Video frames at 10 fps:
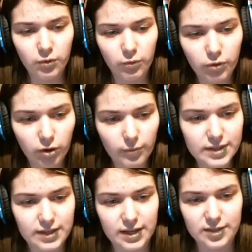Rune golem
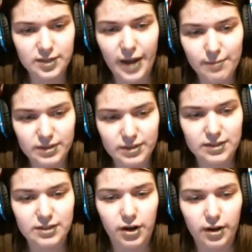isn't as bad, but
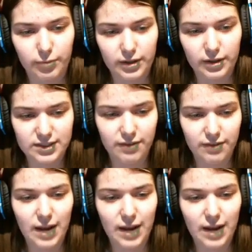since it's already +7,